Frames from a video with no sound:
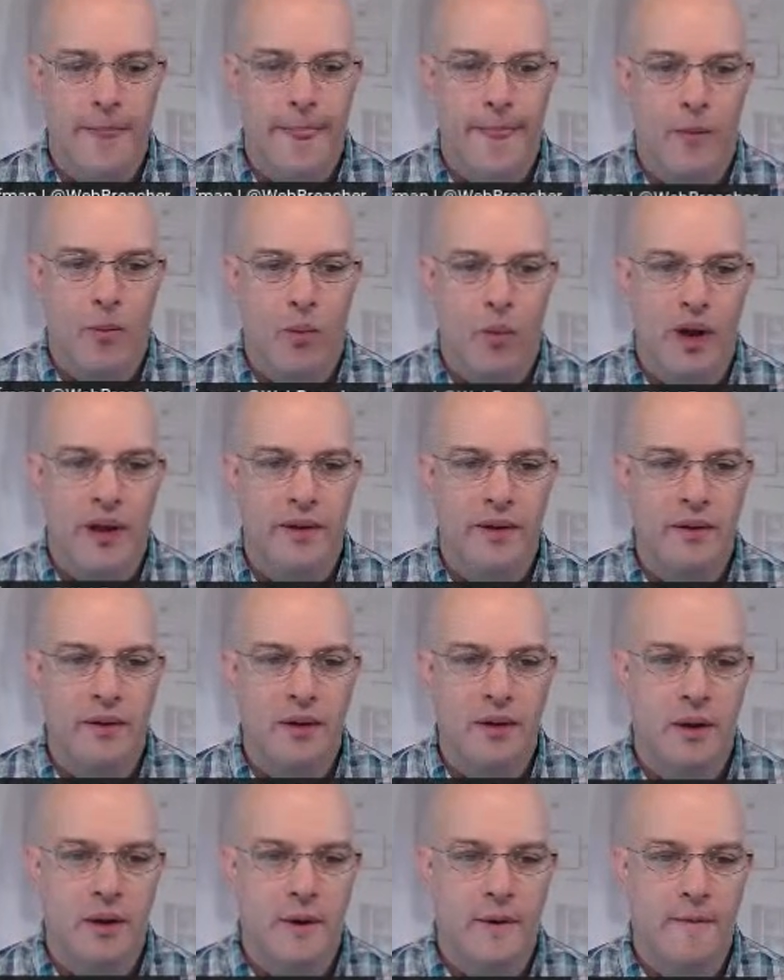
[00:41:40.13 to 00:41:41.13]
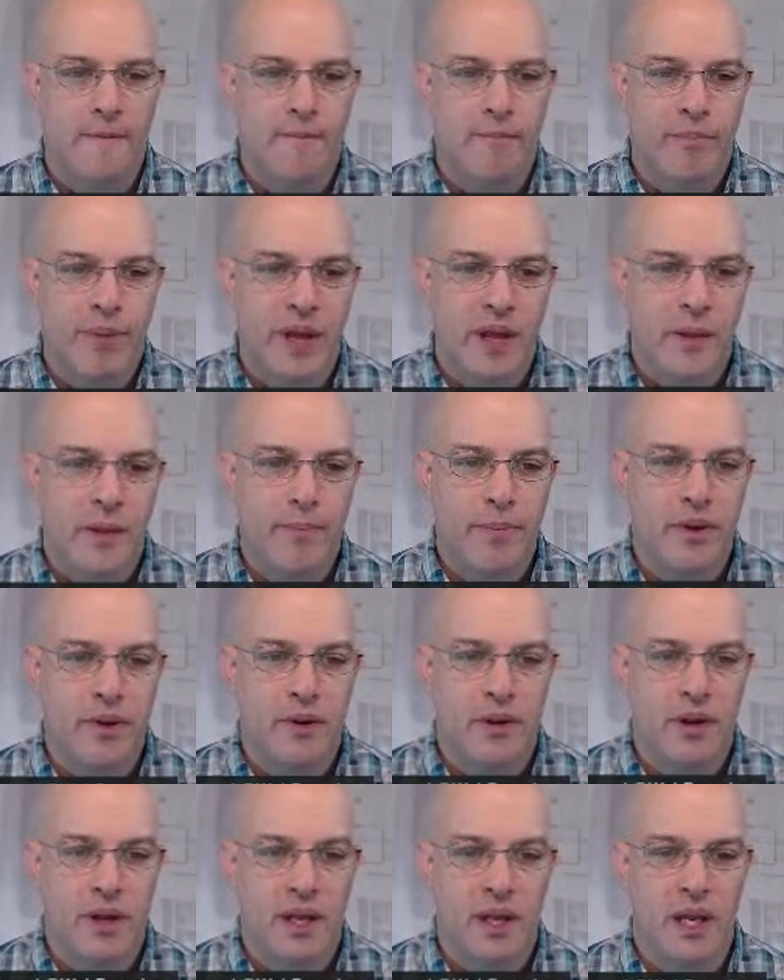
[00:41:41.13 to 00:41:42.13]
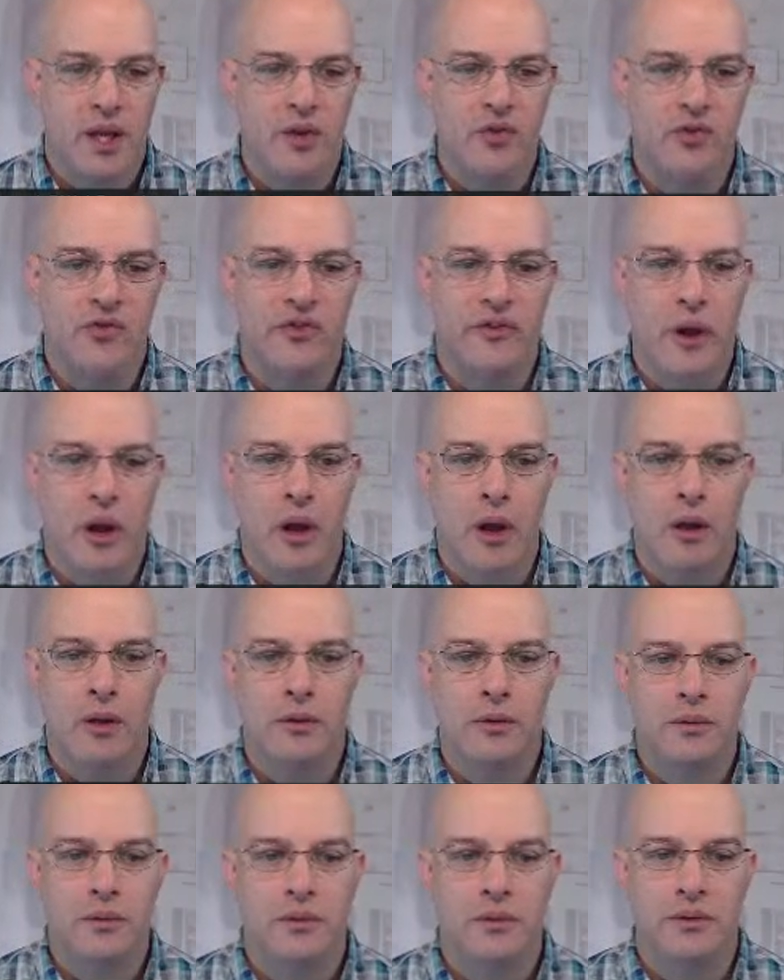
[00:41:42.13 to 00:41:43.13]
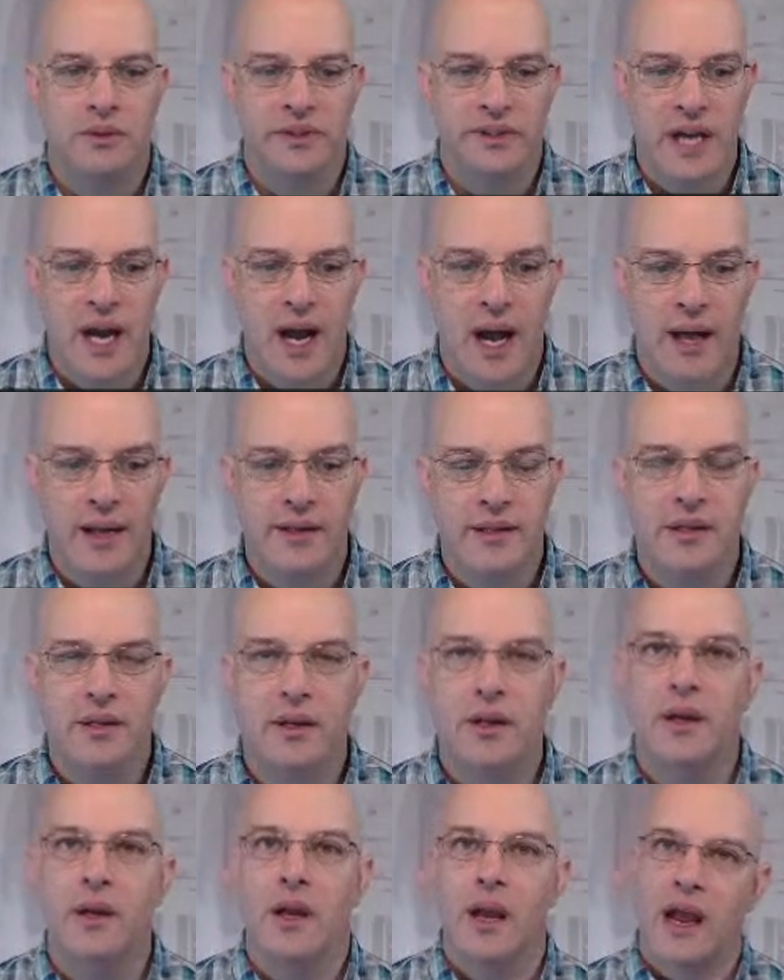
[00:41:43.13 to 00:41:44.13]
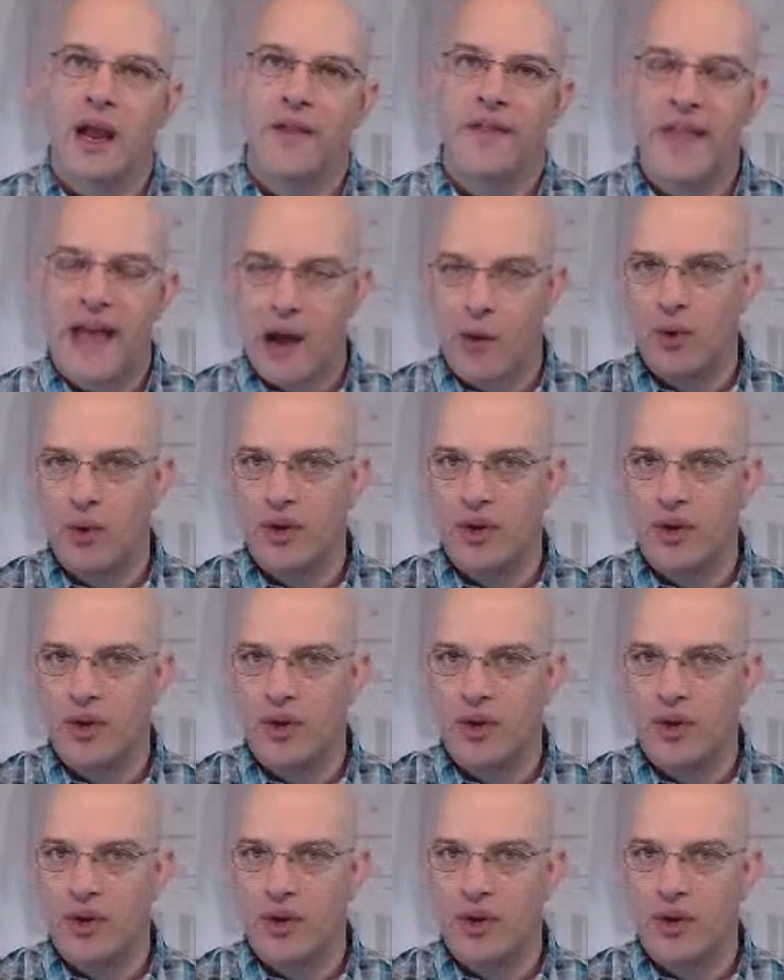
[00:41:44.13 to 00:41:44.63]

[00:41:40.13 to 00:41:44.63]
One, pip install dot, and that would